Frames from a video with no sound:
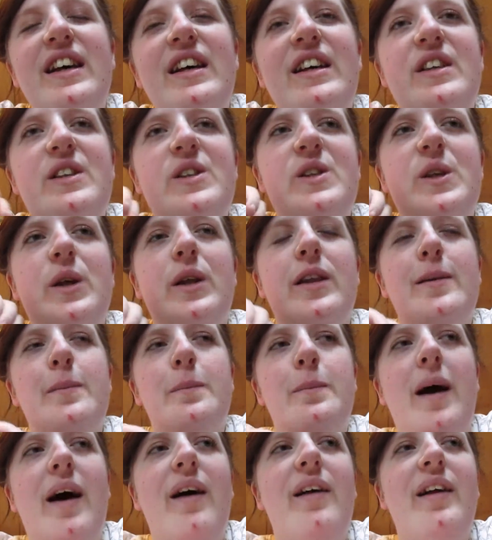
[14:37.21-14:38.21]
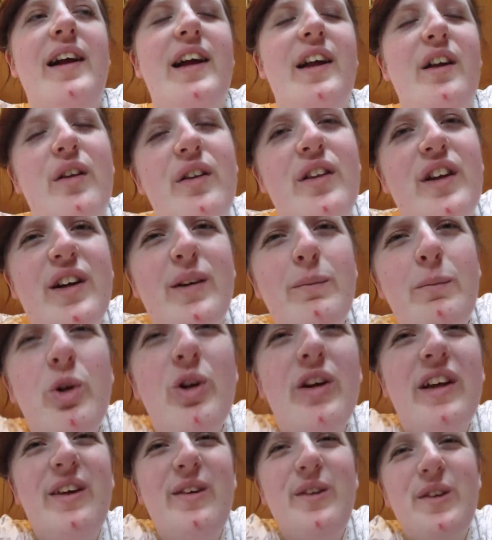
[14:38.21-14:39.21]
So they're probably, you know, they're more
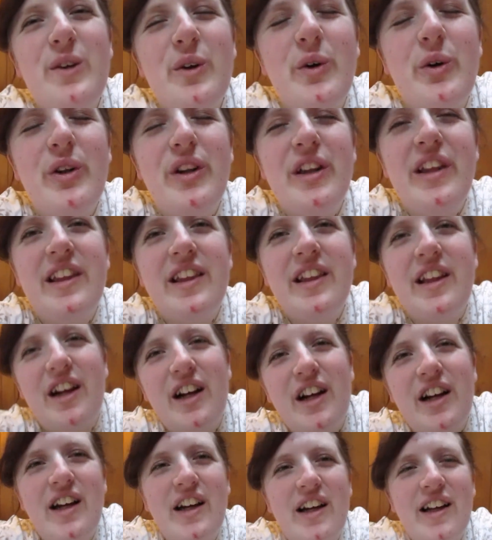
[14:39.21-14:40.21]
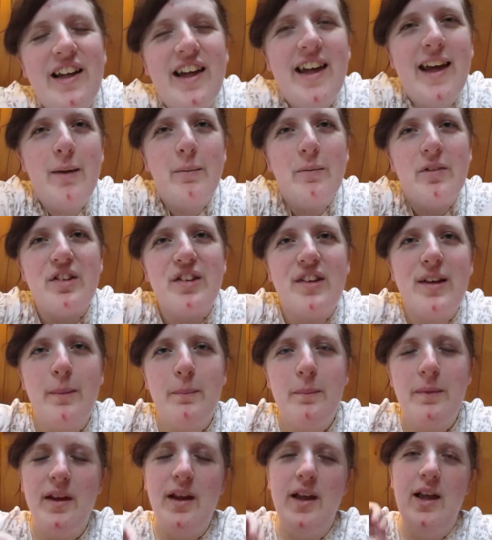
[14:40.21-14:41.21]
used to holding their cameras
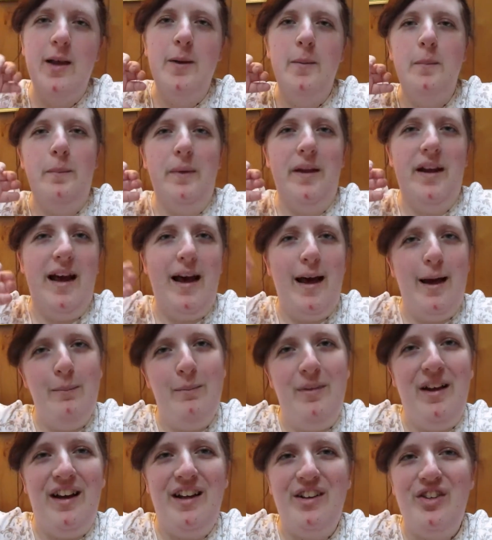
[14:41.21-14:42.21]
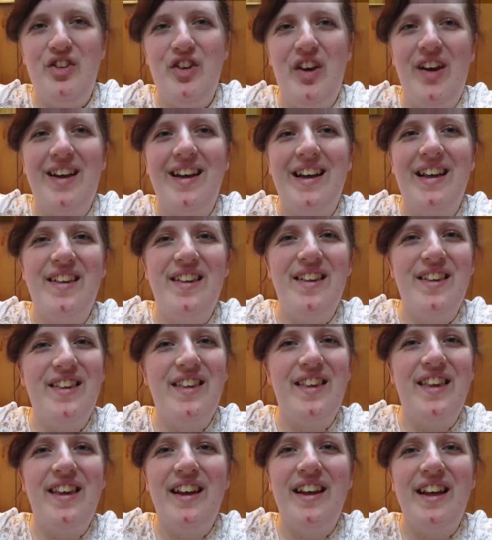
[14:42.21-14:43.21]
up but I'm not
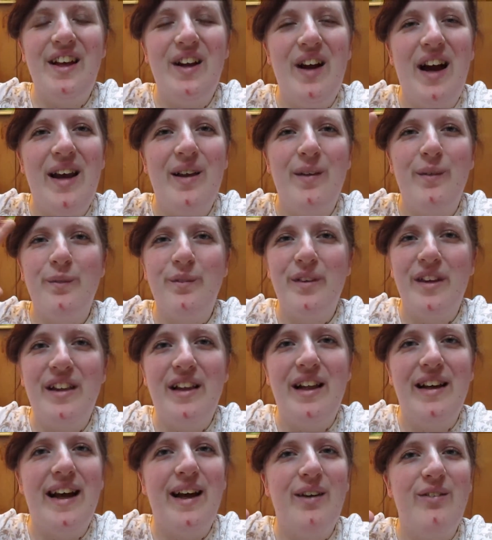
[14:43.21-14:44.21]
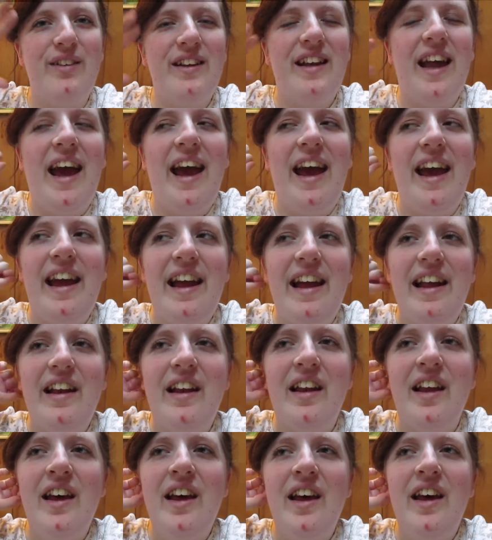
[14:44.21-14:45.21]
because you know I don't vlog every day
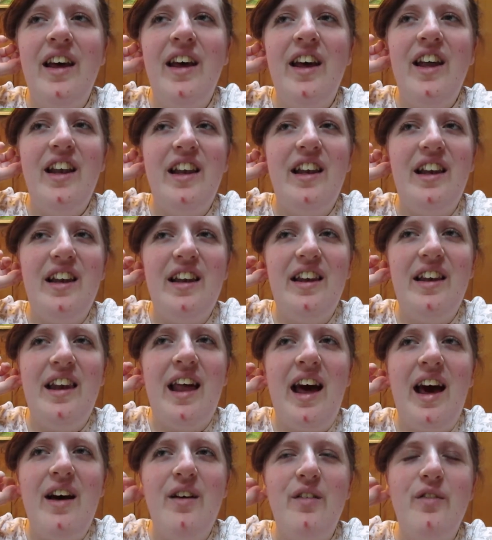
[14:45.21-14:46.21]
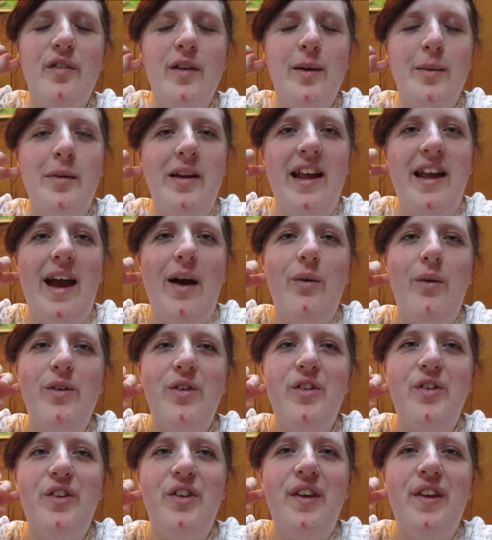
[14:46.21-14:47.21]
and not very many
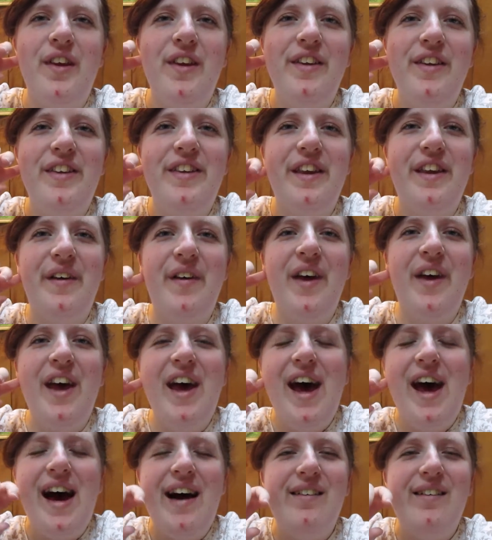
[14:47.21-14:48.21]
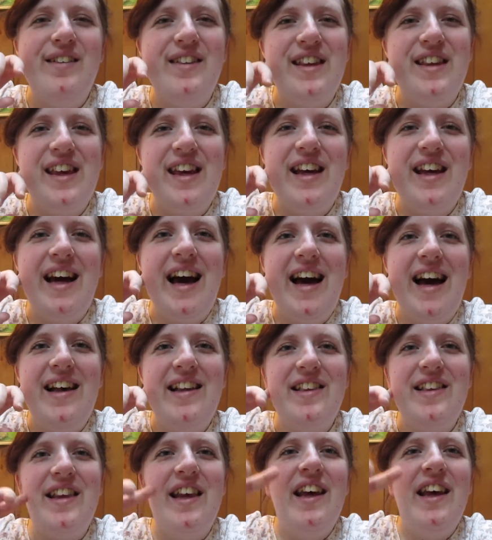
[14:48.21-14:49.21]
hours. So I will see you
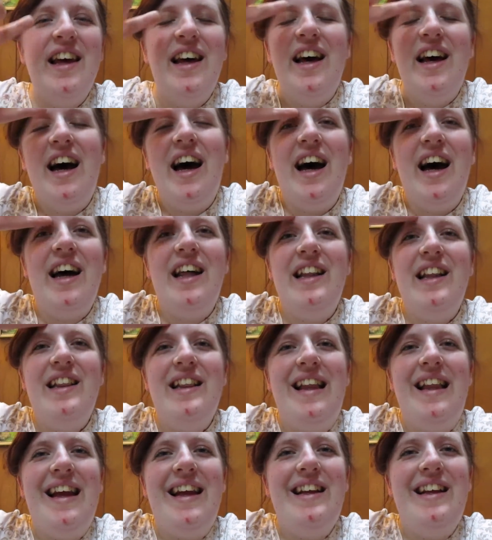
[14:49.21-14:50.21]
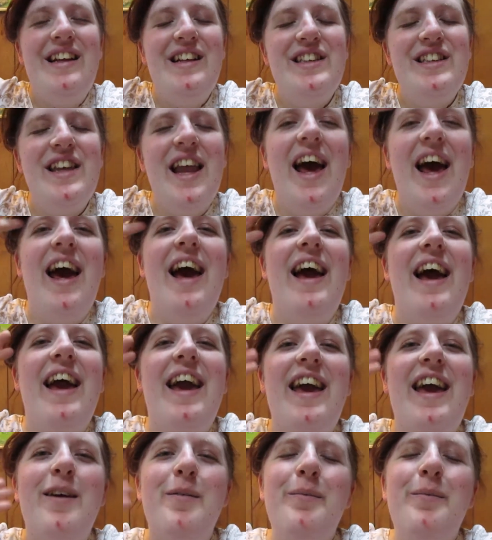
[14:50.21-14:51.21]
guys uh, later
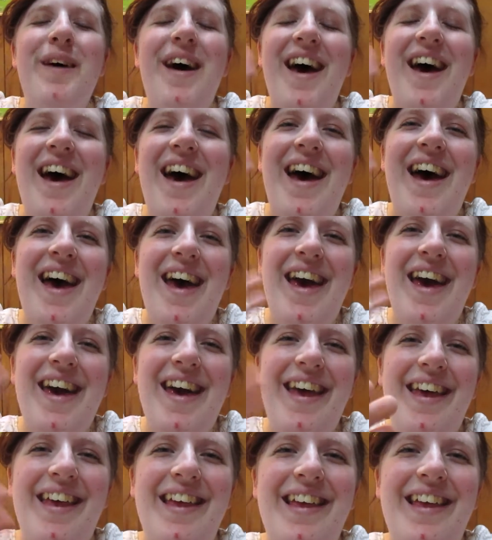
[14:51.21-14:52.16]
tonight. Bye.